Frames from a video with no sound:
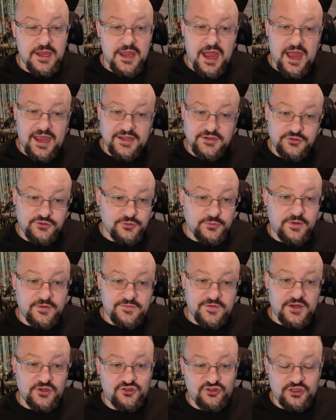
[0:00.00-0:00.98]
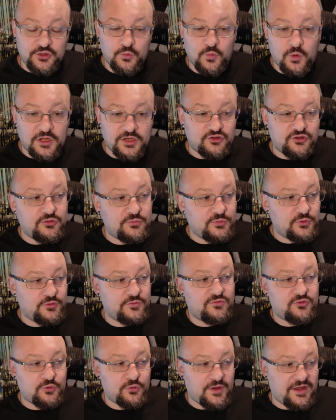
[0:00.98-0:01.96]
I do eventually want to
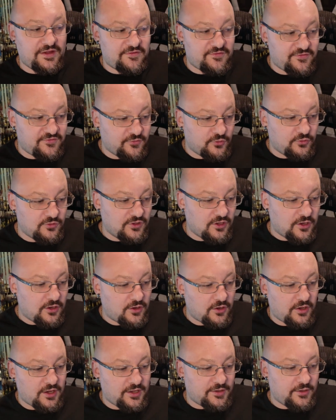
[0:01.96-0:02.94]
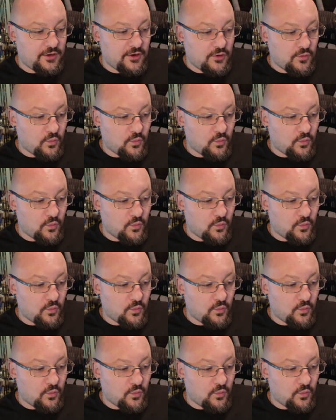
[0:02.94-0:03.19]
move to a full-on